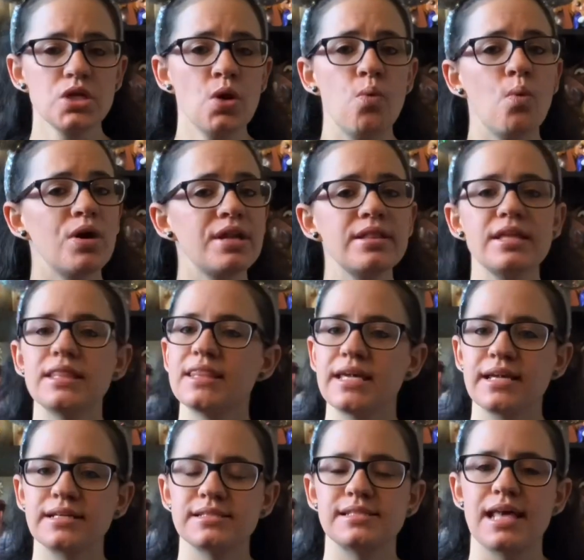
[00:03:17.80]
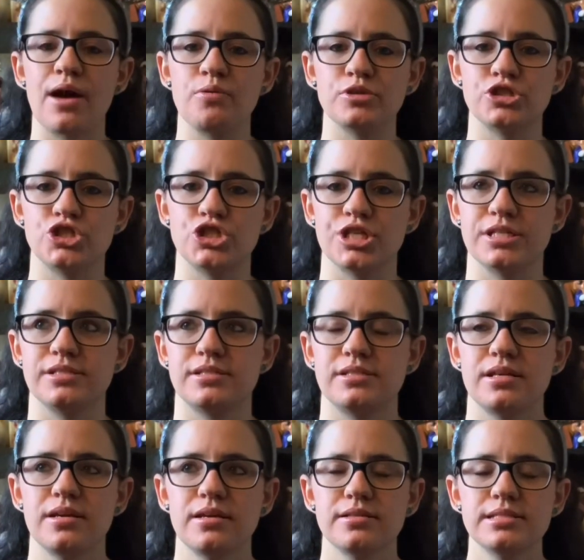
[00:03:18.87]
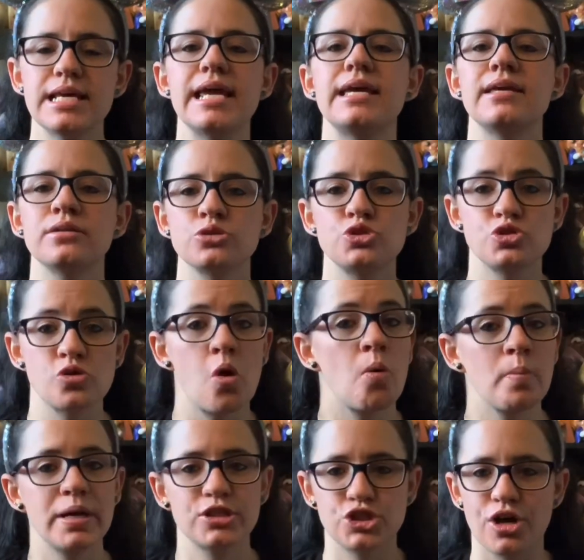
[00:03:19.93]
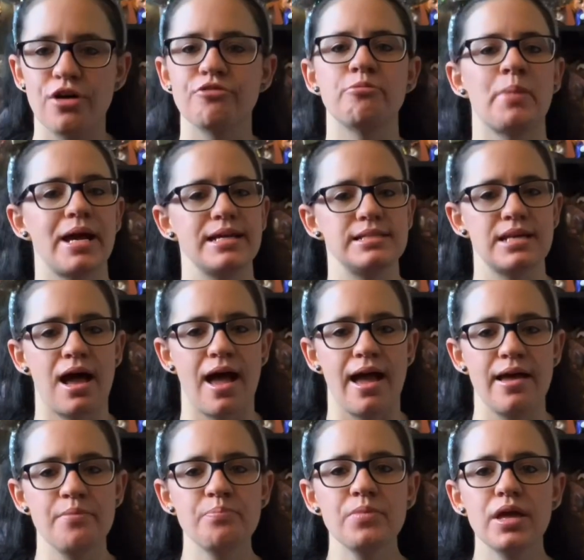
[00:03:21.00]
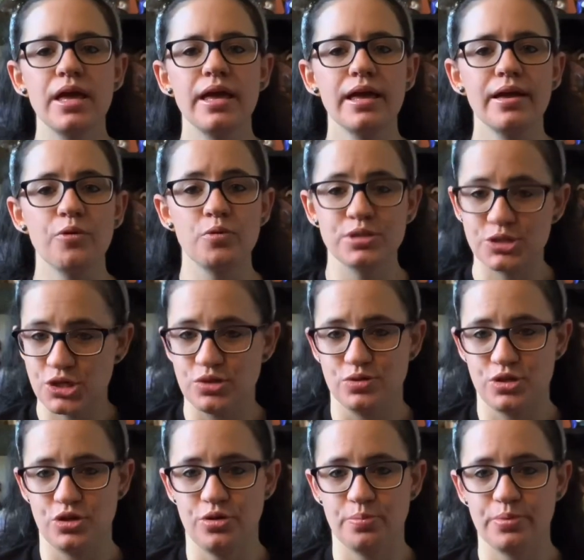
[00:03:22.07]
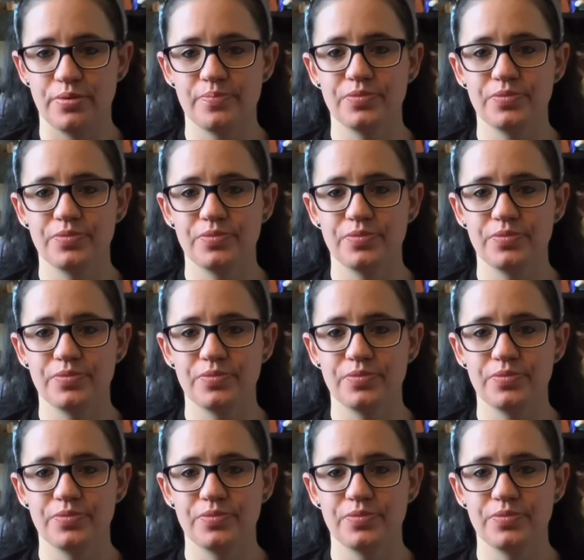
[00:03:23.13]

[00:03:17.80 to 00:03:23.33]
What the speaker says: one of the things that was just taking so much of my time was YouTube.